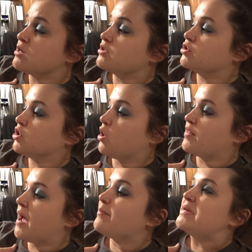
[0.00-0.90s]
So
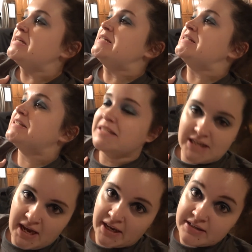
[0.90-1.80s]
that being
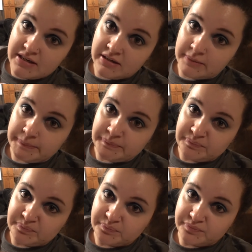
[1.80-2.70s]
said,
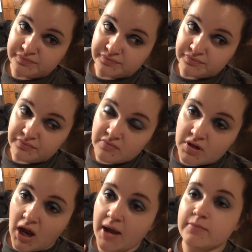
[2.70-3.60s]

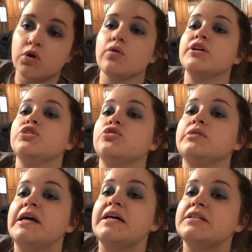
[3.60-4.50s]
I'm going to
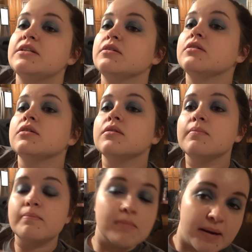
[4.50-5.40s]
get
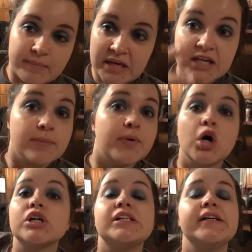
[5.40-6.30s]
my makeup
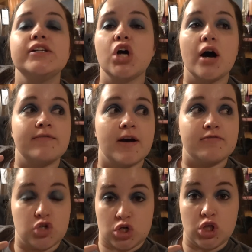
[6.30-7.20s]
all cleaned off
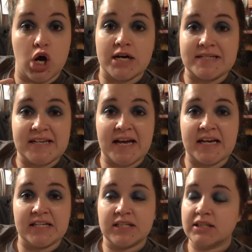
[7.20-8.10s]
after a long day